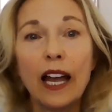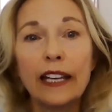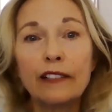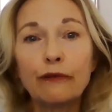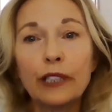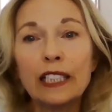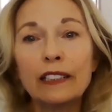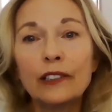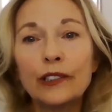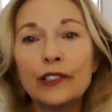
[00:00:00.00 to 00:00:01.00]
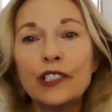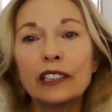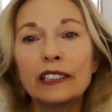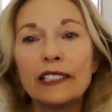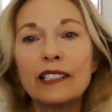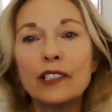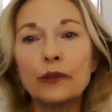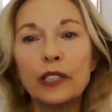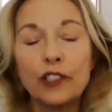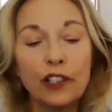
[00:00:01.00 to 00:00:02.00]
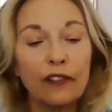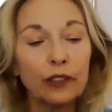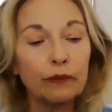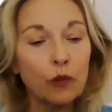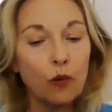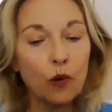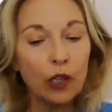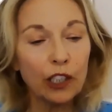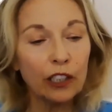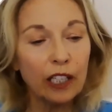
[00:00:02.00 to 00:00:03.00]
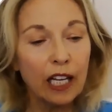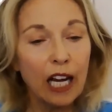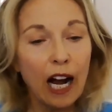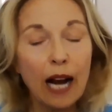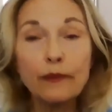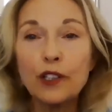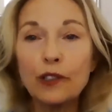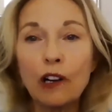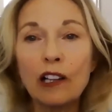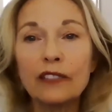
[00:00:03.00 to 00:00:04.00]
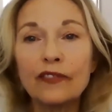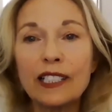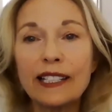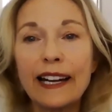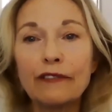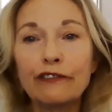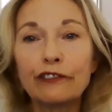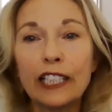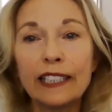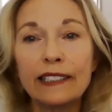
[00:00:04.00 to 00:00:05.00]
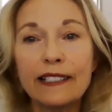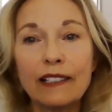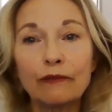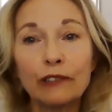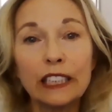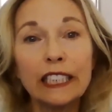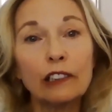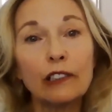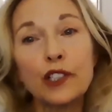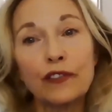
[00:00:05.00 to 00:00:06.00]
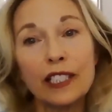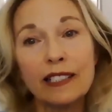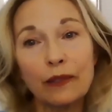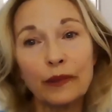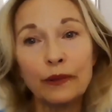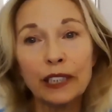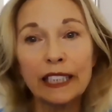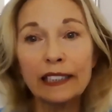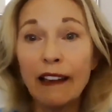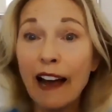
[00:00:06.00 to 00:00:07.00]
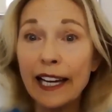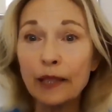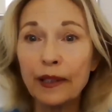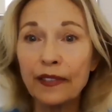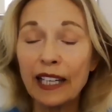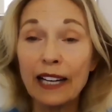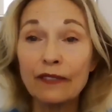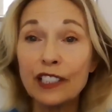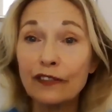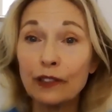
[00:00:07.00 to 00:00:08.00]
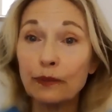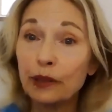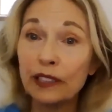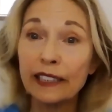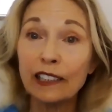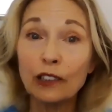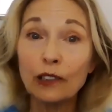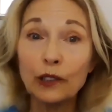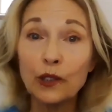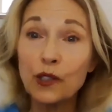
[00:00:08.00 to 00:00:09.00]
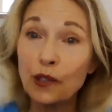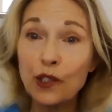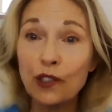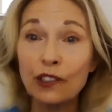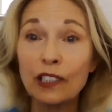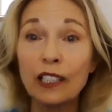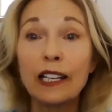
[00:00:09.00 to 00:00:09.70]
If we learn to listen to each other more, I'm sure all of us have friends, really close friends that we really like, but that have different political or social